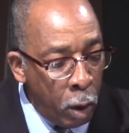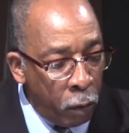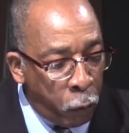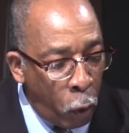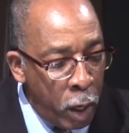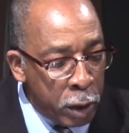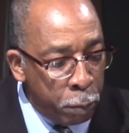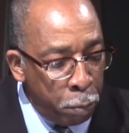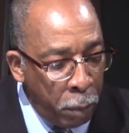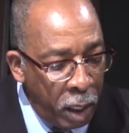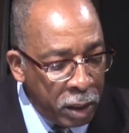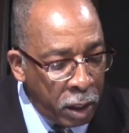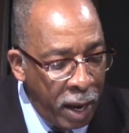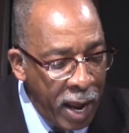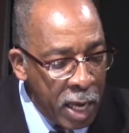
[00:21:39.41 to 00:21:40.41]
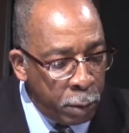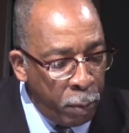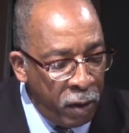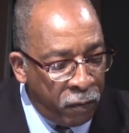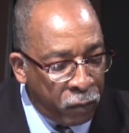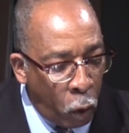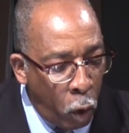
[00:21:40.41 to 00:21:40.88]
for as much as
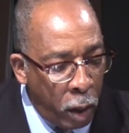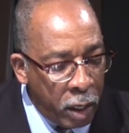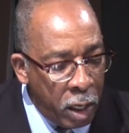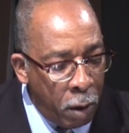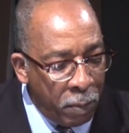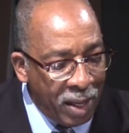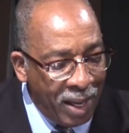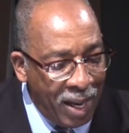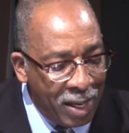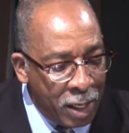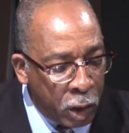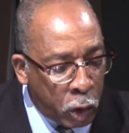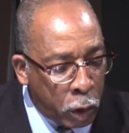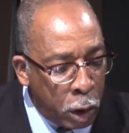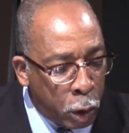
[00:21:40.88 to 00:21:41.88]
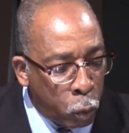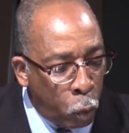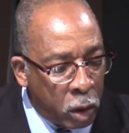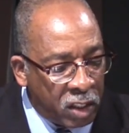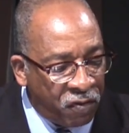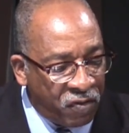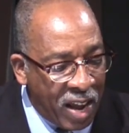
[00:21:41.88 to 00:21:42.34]
before him innocence
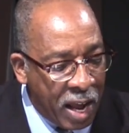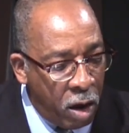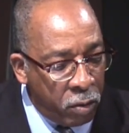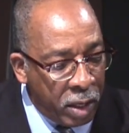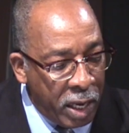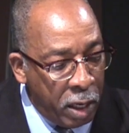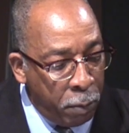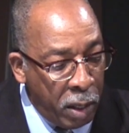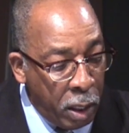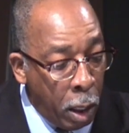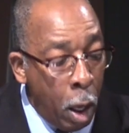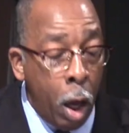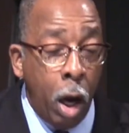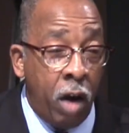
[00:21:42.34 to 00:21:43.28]
was found in me.